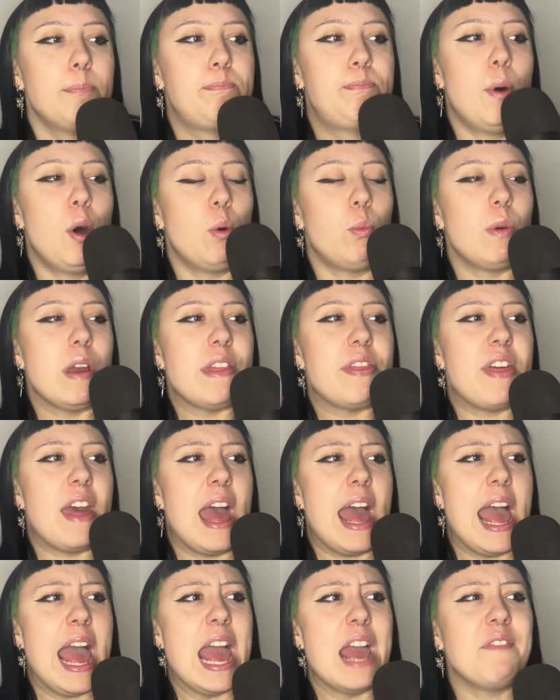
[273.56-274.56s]
But with
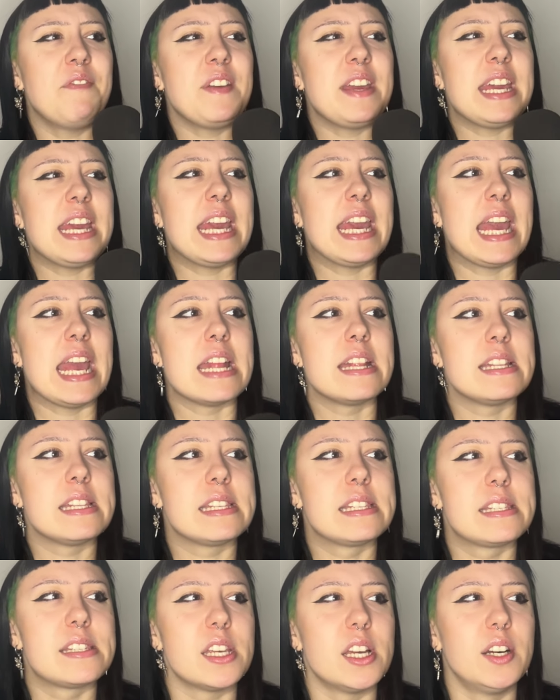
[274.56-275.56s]
heavy
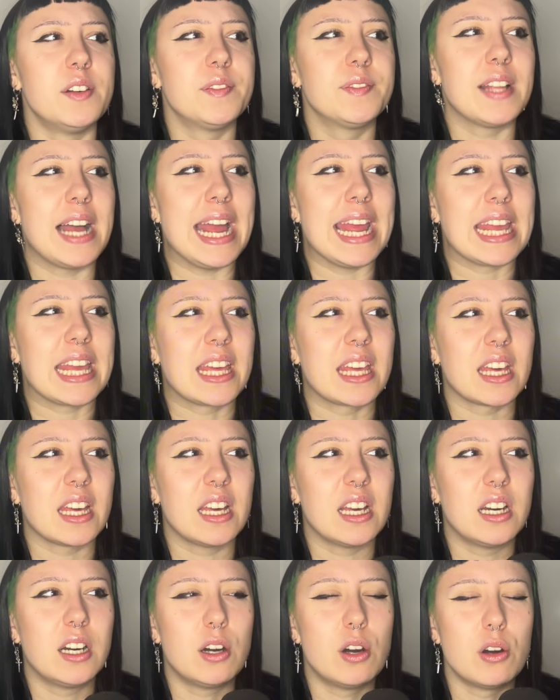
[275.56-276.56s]
hints of like
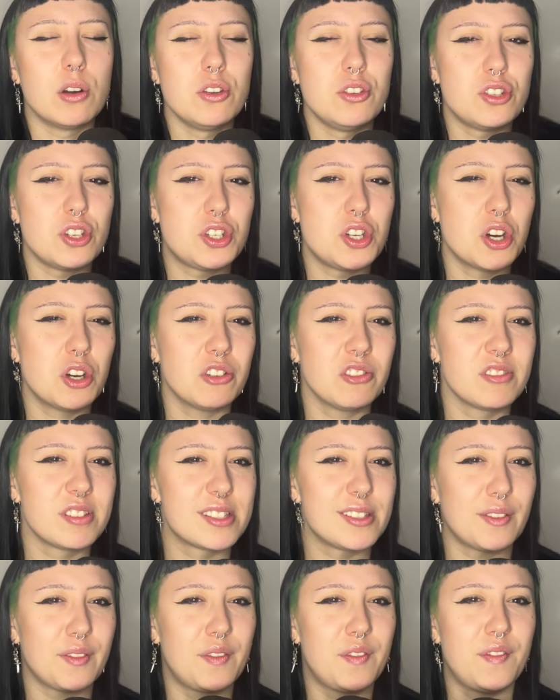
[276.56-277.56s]

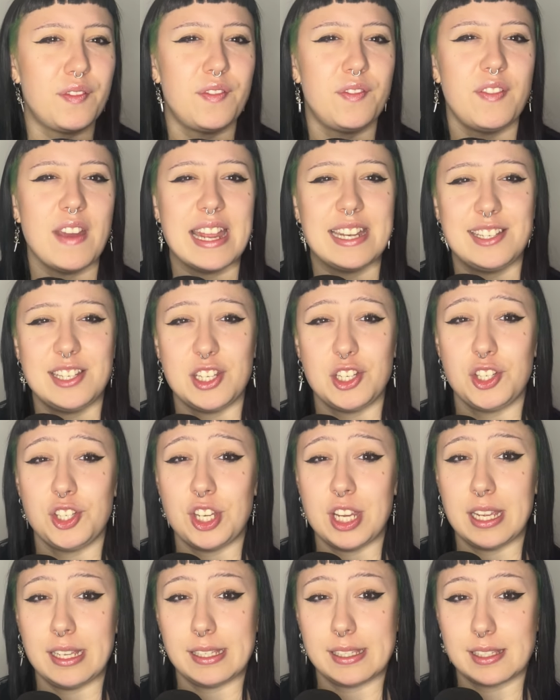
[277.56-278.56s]
undertones of
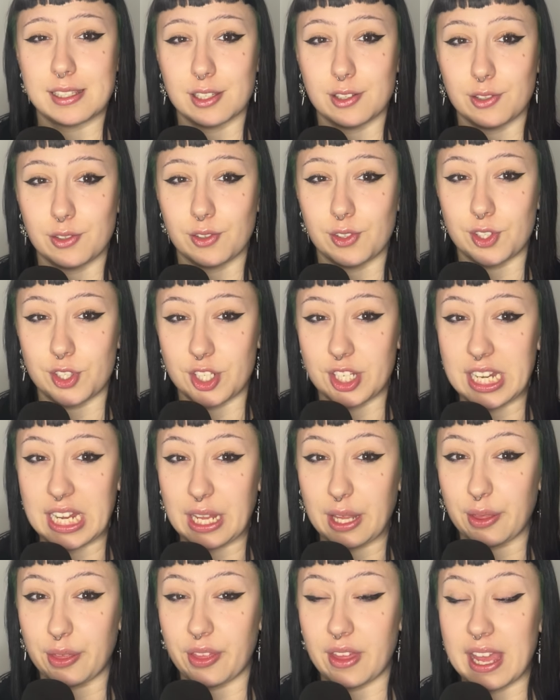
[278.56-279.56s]
fetishes
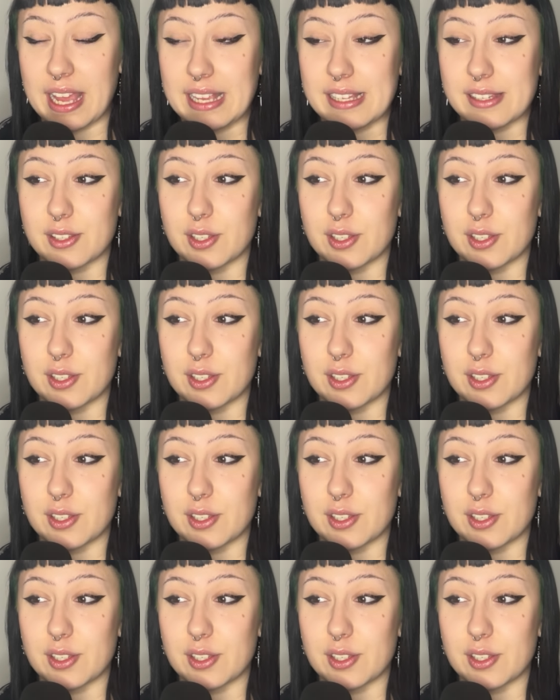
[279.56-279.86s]
underneath it.